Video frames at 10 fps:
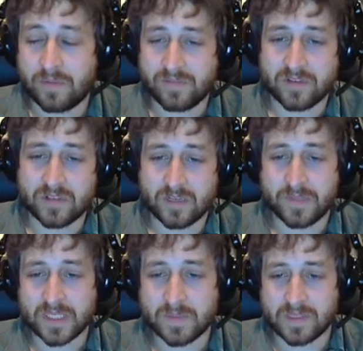But if there's
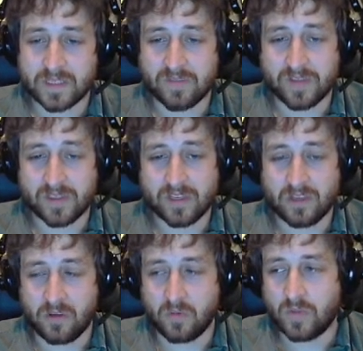something specific
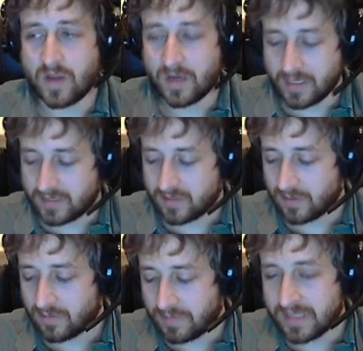that you want a
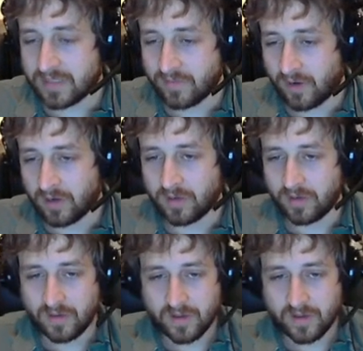certain piece of art